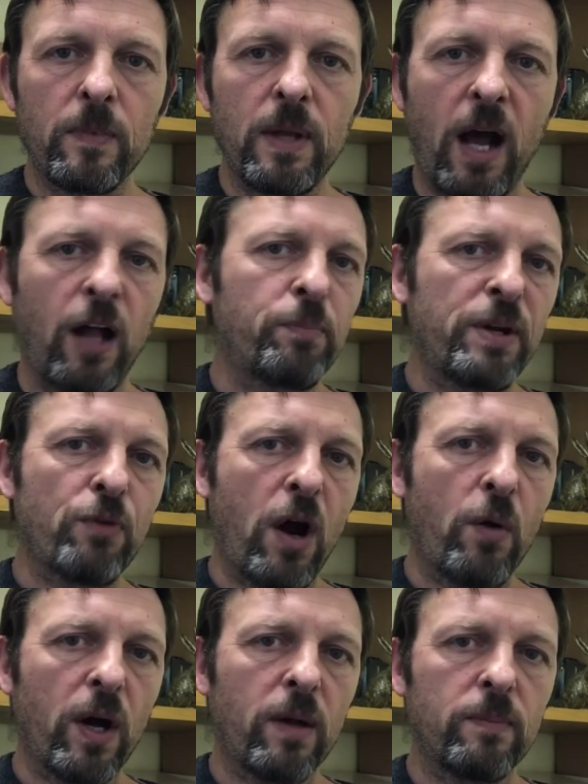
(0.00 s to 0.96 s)
I'll be
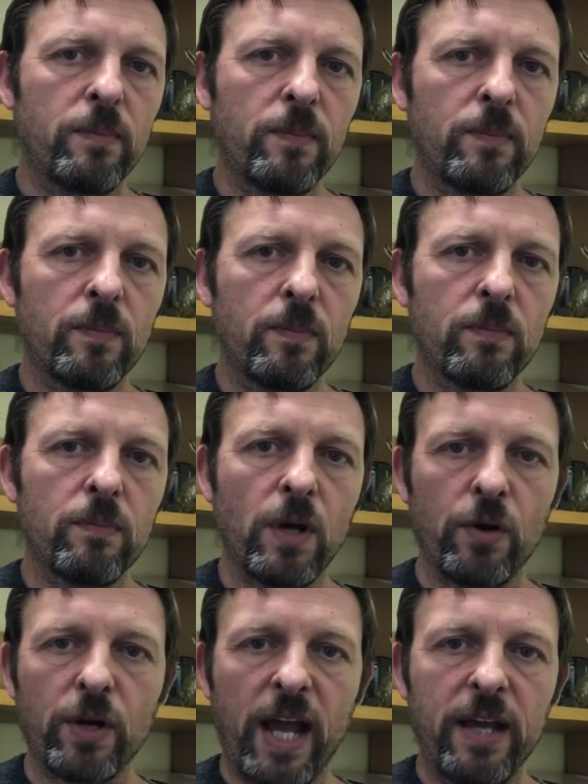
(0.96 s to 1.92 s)
rower.
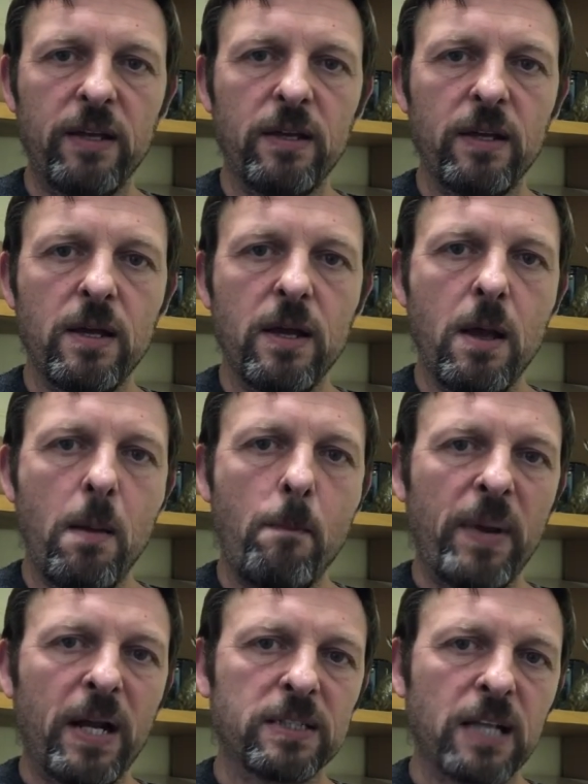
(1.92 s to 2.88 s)
Okay.
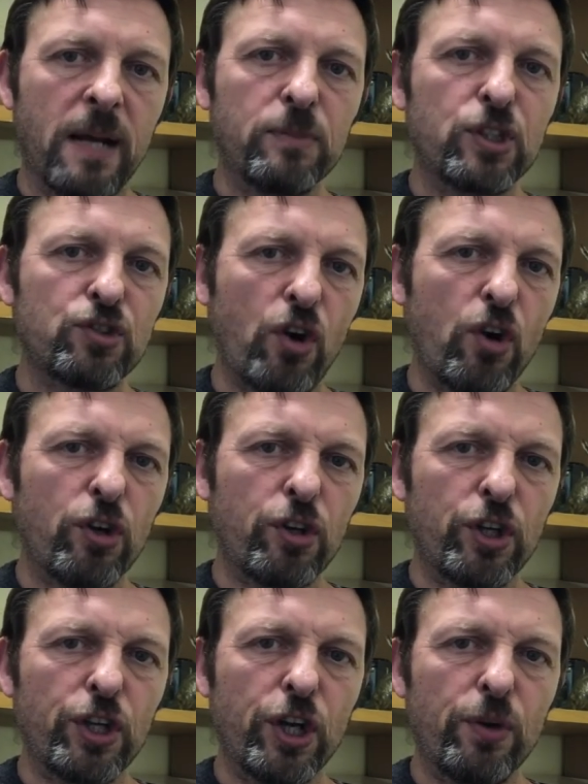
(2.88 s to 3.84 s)
Because I'm stronger
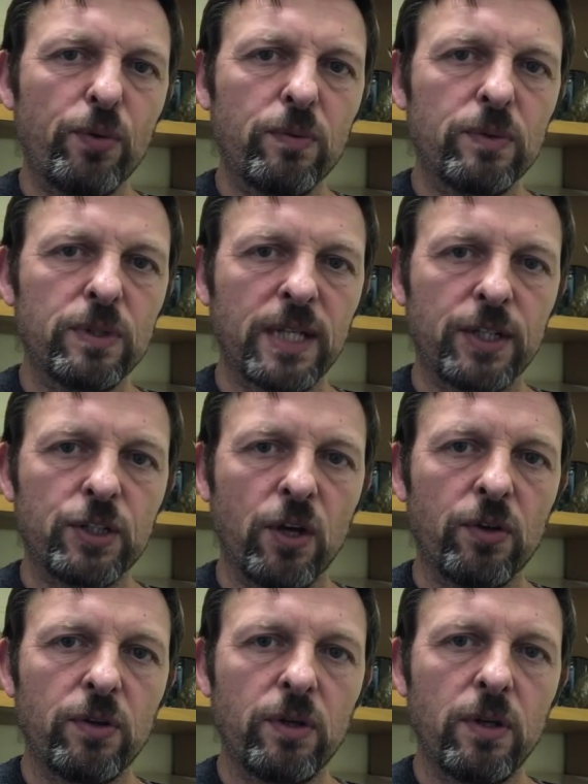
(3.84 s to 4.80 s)
than you, said
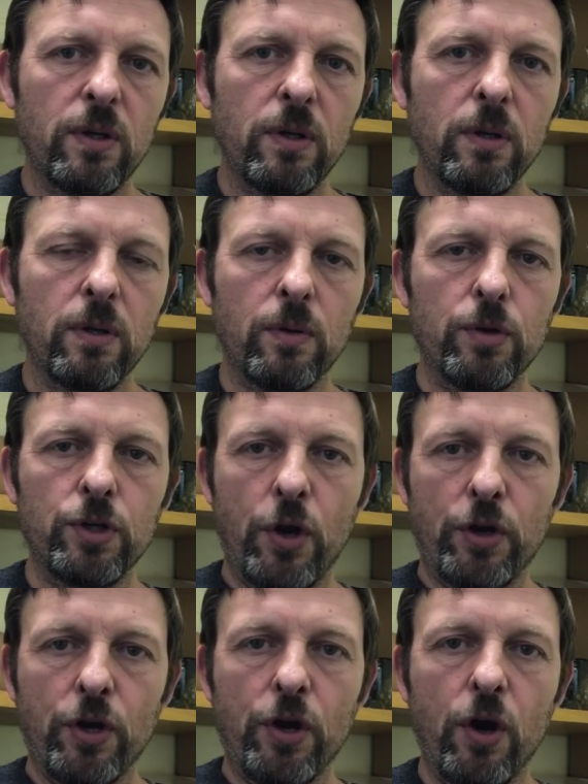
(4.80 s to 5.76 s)
John. No,
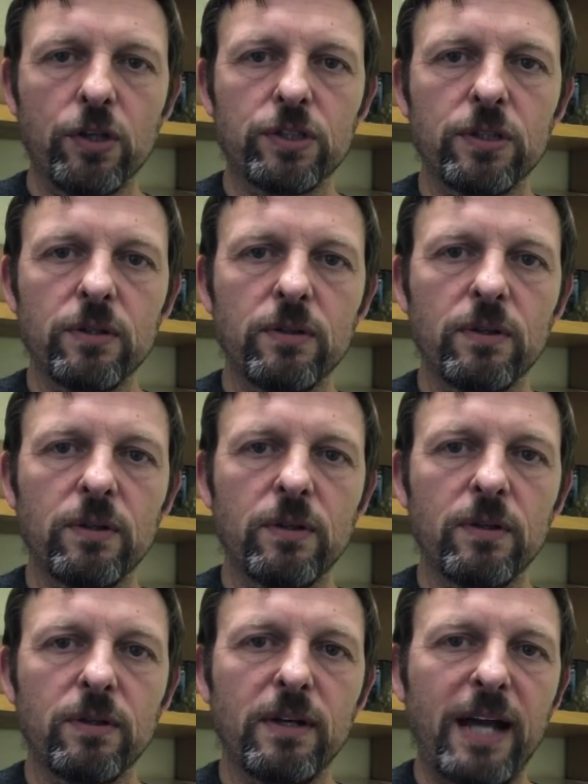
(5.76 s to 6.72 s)
you're not.
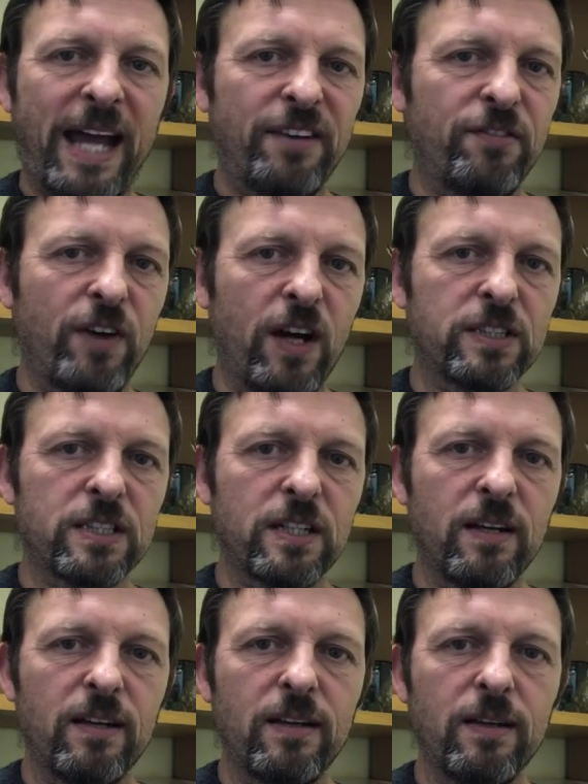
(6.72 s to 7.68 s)
And
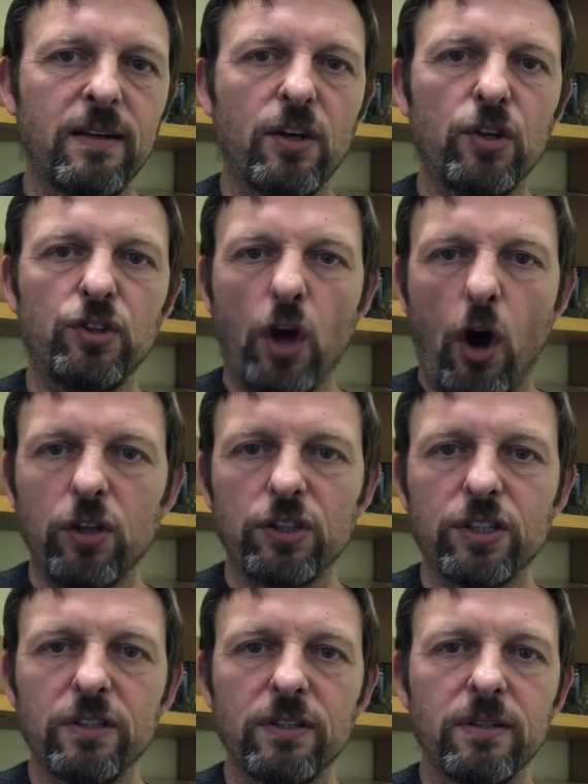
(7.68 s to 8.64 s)
faster.
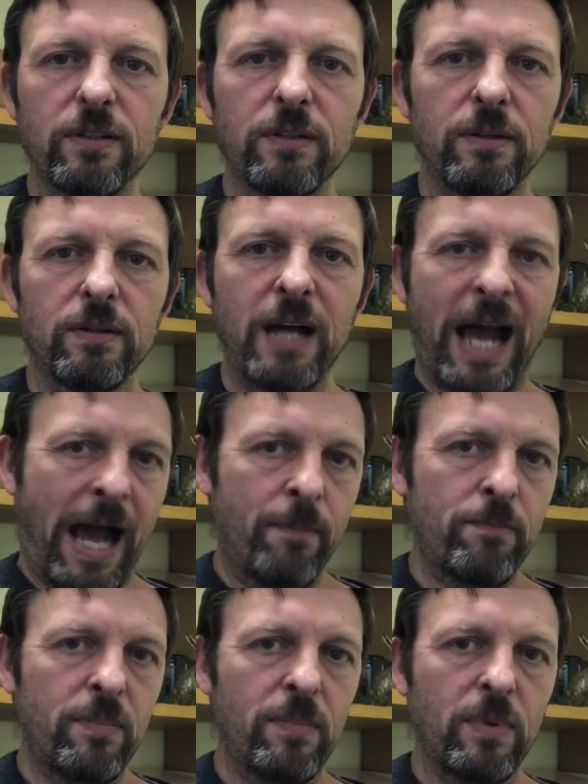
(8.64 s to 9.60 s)
Not.
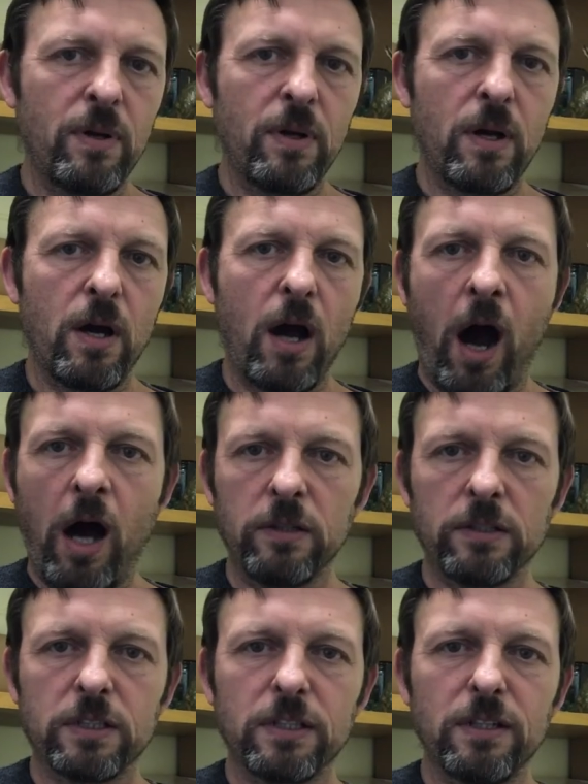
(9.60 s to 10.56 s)
Am.
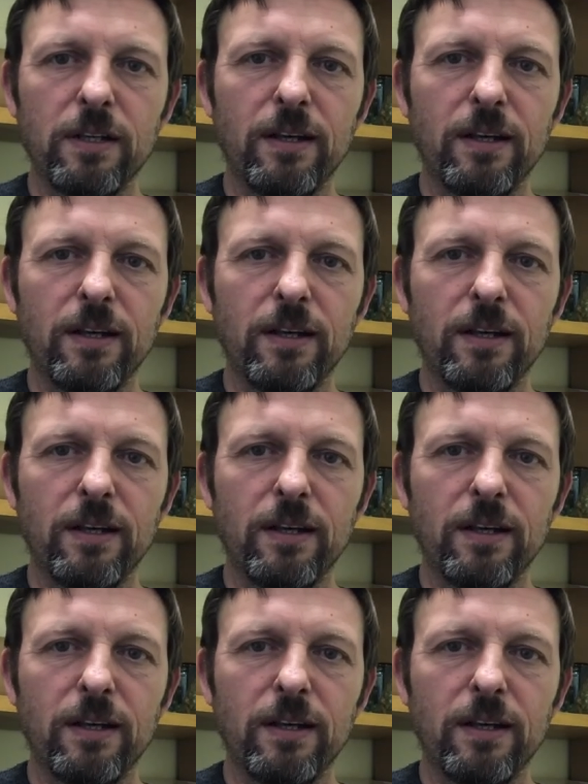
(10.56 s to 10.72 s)
Aren't.